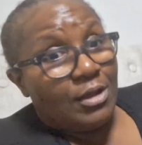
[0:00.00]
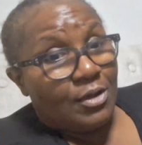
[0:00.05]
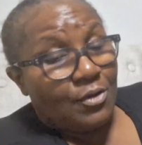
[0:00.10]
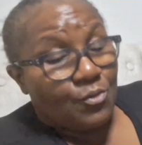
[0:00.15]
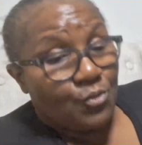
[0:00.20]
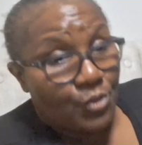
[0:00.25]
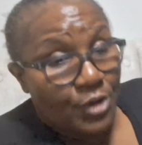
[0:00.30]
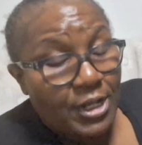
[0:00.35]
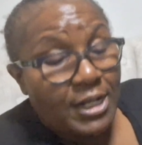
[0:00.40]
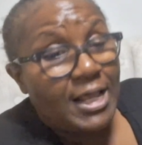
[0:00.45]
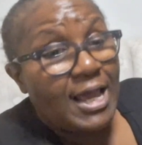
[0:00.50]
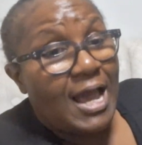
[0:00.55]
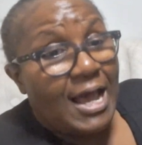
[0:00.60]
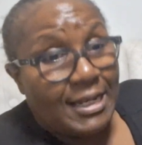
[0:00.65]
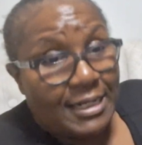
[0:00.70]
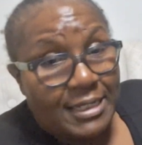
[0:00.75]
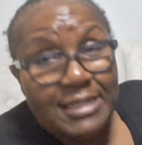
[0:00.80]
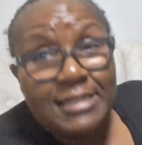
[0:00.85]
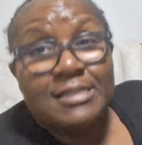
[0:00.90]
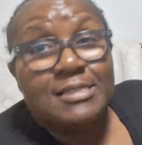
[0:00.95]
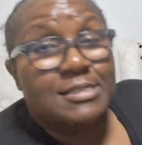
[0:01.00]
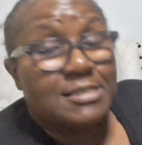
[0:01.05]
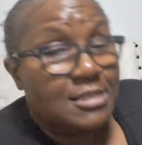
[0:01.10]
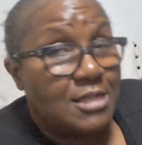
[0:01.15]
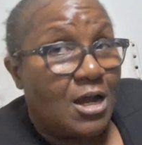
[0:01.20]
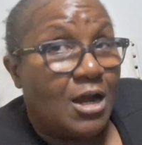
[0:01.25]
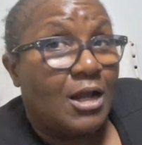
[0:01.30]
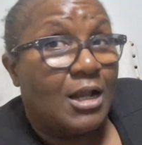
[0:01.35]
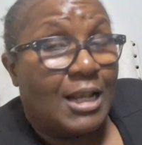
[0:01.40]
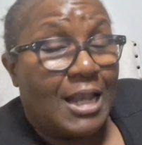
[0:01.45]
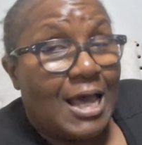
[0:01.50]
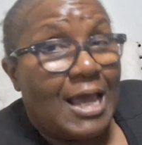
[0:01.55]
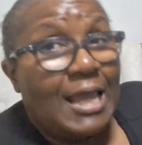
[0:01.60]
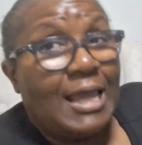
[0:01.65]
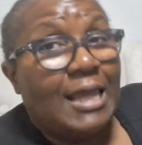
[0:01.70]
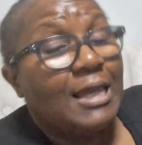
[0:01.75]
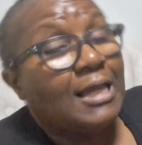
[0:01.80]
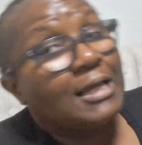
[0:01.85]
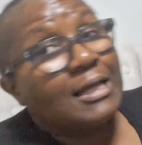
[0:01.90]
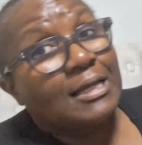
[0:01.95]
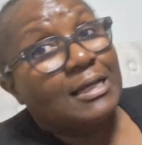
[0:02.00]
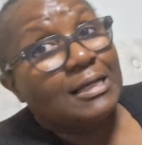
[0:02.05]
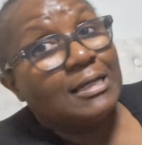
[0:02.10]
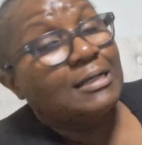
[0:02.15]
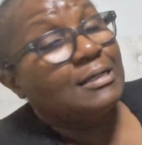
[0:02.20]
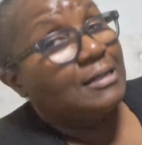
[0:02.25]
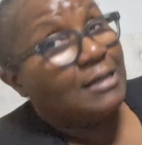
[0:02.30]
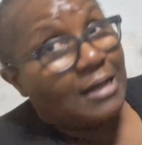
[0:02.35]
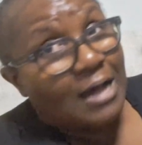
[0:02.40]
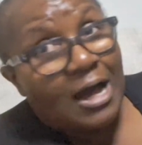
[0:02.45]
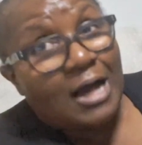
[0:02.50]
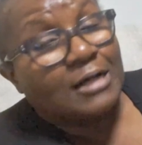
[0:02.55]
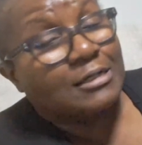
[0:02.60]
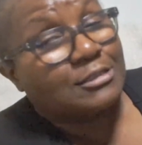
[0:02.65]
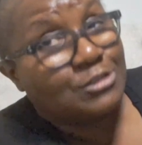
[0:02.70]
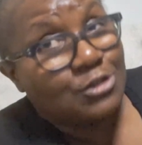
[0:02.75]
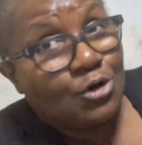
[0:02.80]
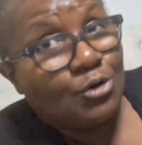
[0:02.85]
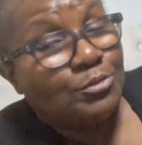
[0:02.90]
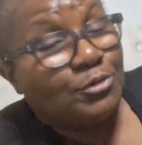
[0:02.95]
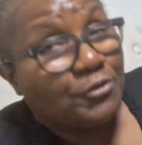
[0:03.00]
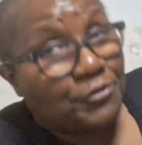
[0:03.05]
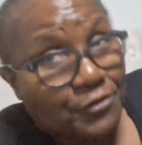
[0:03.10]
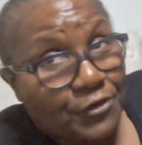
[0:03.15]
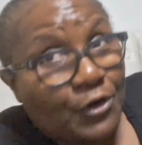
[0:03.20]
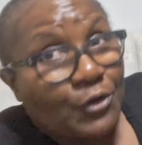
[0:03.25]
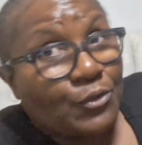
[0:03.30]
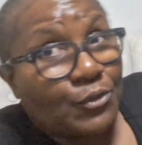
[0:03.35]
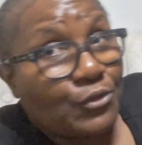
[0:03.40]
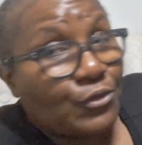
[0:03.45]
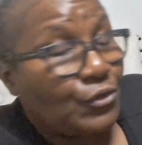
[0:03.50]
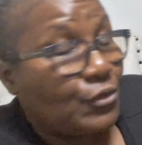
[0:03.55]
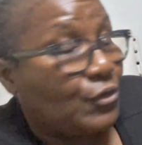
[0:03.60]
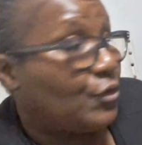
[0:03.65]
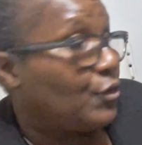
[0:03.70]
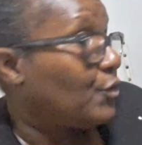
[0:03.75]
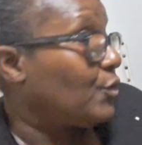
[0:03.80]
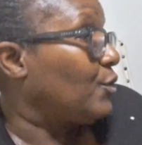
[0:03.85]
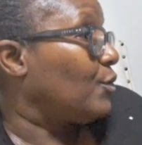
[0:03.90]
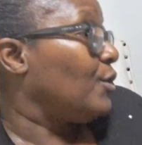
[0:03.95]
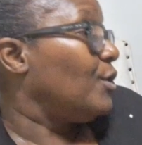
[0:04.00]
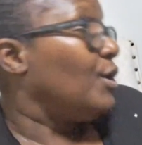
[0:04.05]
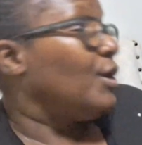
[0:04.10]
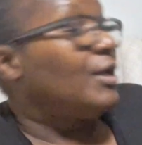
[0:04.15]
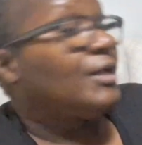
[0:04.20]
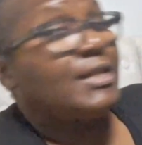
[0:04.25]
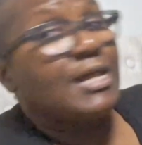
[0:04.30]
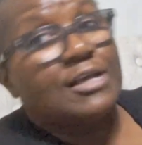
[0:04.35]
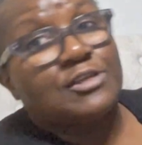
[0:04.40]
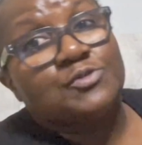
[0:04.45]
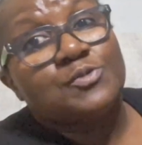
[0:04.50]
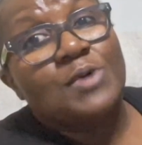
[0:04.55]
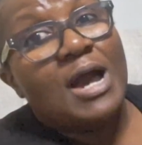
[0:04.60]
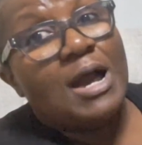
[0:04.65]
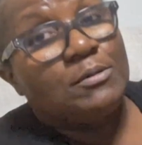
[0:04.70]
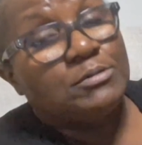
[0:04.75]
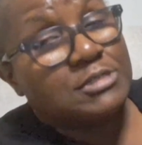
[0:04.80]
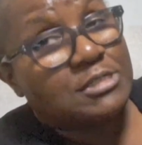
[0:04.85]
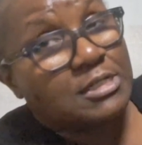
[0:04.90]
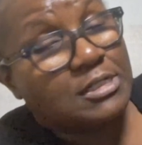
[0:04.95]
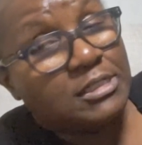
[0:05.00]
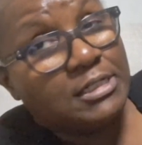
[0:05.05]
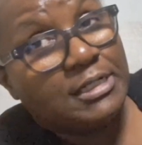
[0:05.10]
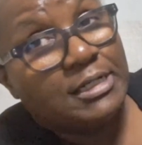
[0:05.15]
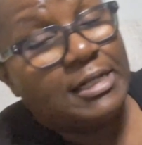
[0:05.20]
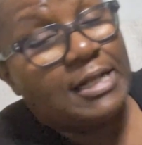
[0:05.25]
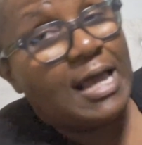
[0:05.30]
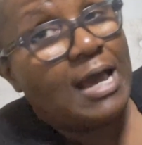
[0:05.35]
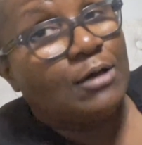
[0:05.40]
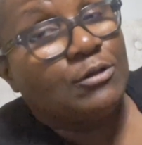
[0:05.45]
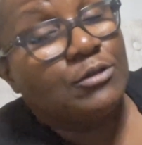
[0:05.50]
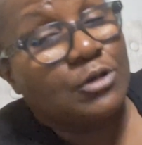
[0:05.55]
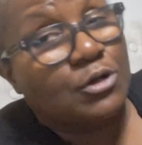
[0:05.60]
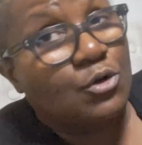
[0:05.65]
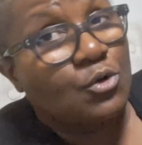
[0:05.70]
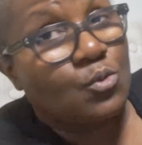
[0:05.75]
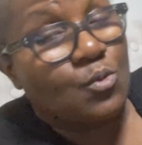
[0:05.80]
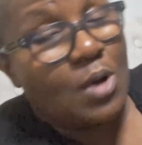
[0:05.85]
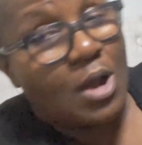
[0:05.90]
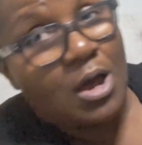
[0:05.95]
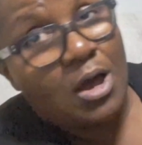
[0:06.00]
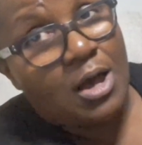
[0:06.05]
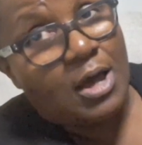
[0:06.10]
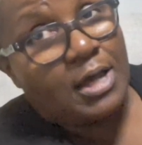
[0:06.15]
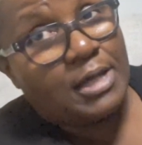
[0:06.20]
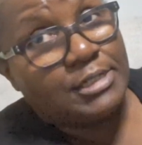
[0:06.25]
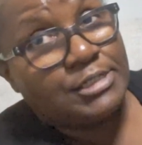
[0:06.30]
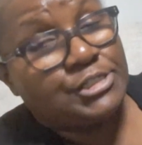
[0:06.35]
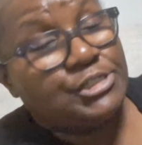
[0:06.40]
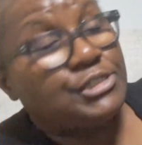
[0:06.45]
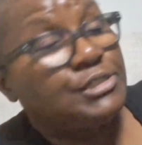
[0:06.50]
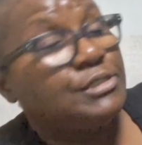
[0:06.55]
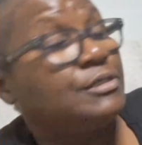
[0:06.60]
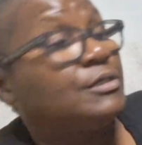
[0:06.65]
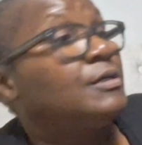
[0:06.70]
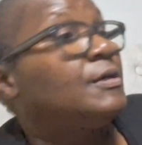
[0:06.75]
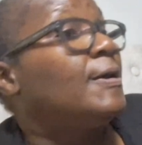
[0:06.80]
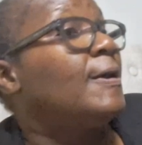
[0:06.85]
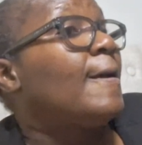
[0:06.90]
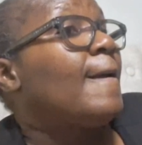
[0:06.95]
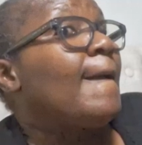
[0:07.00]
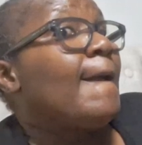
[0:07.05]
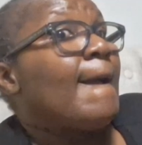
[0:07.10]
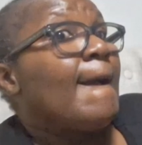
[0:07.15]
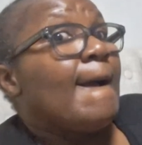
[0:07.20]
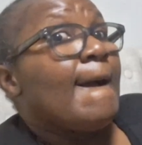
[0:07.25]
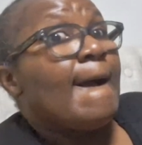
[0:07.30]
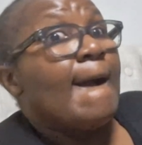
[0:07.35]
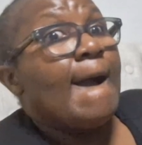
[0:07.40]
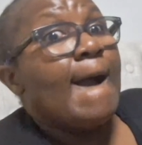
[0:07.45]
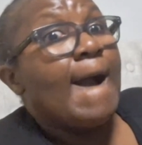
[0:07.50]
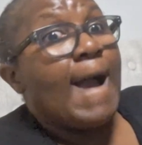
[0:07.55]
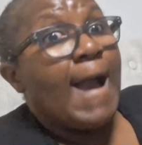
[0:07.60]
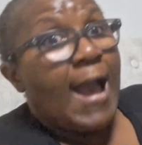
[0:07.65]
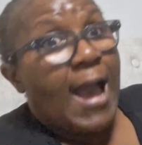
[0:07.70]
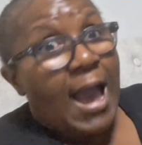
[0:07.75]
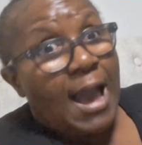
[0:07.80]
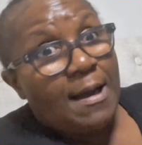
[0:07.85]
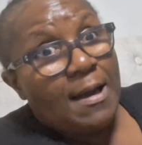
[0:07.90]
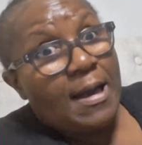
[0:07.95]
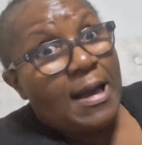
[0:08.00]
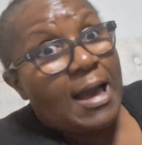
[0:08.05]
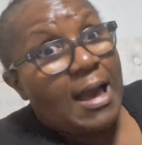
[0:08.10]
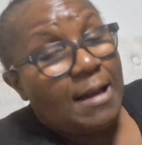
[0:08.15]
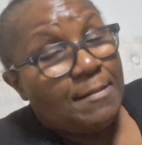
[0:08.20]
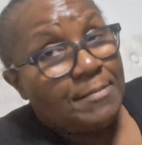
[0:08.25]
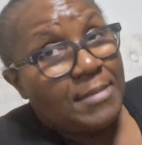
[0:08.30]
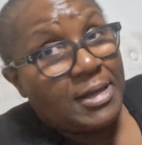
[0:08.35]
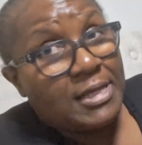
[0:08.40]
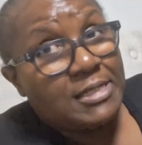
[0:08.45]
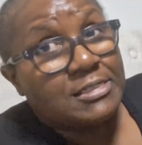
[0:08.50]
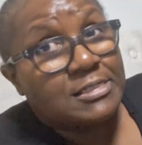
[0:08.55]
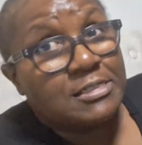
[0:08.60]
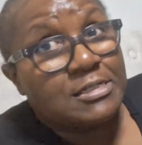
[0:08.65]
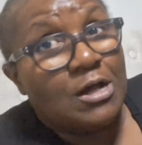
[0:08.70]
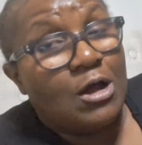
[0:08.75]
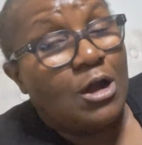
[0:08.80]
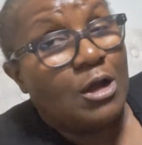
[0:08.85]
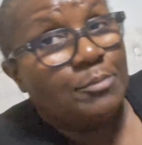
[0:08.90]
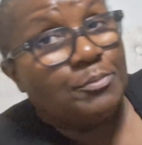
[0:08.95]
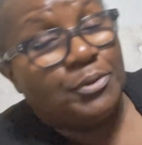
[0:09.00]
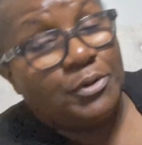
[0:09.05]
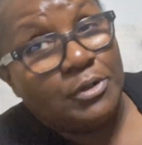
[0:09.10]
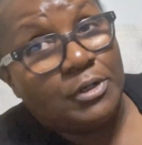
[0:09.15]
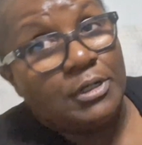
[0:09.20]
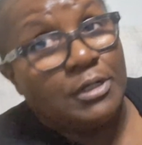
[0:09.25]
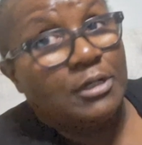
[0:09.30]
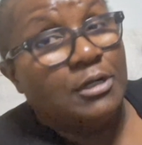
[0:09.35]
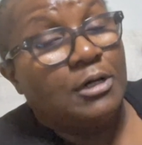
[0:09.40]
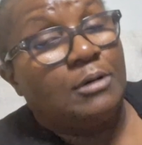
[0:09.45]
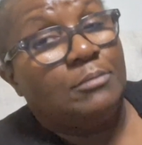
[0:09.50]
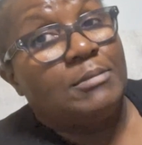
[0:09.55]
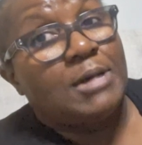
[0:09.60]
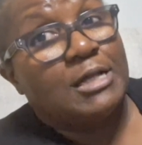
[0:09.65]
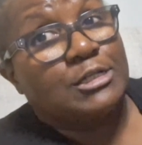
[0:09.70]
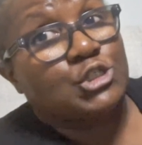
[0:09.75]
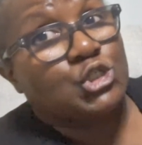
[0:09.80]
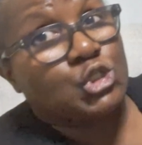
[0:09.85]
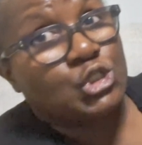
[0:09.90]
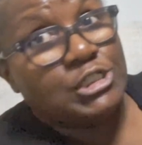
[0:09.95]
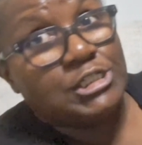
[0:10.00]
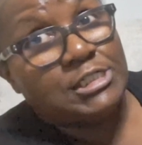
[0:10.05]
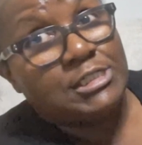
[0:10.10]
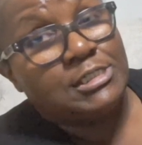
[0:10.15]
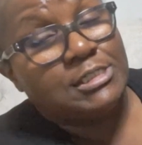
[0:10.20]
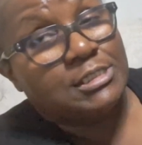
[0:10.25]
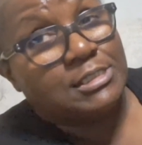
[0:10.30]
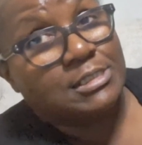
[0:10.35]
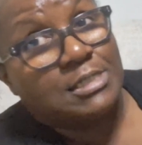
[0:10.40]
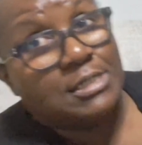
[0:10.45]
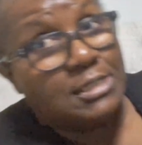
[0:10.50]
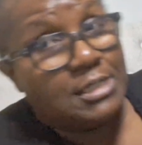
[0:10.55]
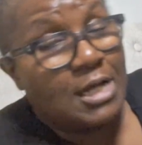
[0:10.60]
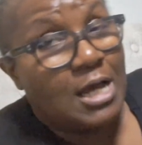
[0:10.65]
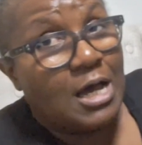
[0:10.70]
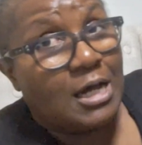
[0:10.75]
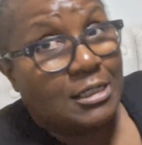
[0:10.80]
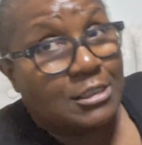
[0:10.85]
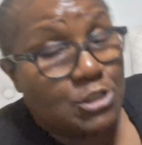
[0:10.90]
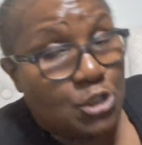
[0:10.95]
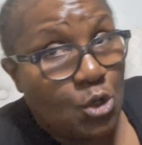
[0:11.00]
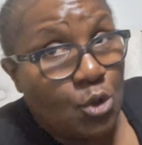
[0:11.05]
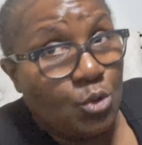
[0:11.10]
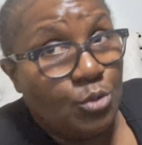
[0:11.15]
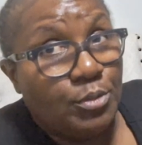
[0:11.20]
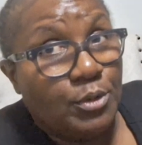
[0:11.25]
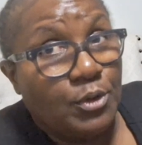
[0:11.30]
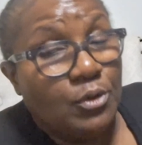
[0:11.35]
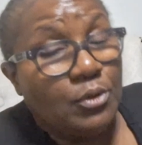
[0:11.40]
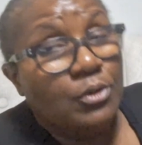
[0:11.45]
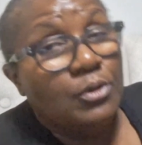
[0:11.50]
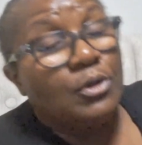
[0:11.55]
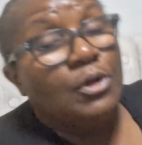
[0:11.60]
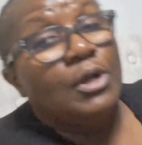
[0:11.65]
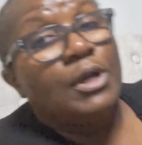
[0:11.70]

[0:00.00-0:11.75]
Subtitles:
Really, I need to start like October 1st. That's why I was cleaning out the garage. I may start putting up my trees in October